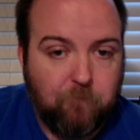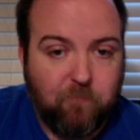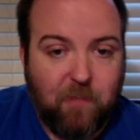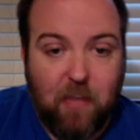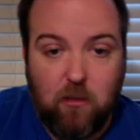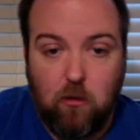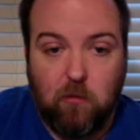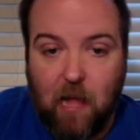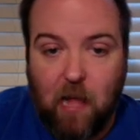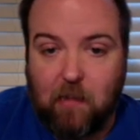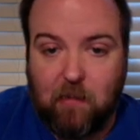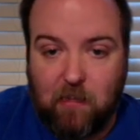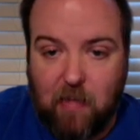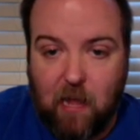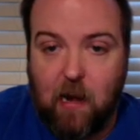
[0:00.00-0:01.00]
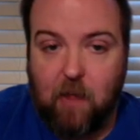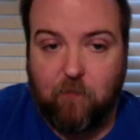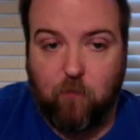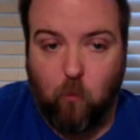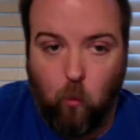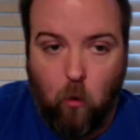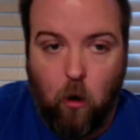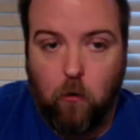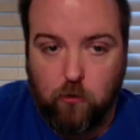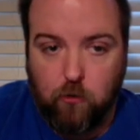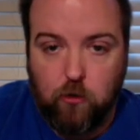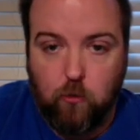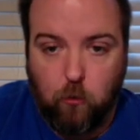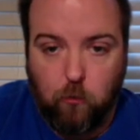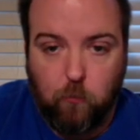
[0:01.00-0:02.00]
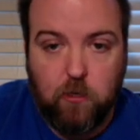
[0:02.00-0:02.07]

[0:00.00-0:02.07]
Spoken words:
and you'll likely get it after 1 or 2 or 3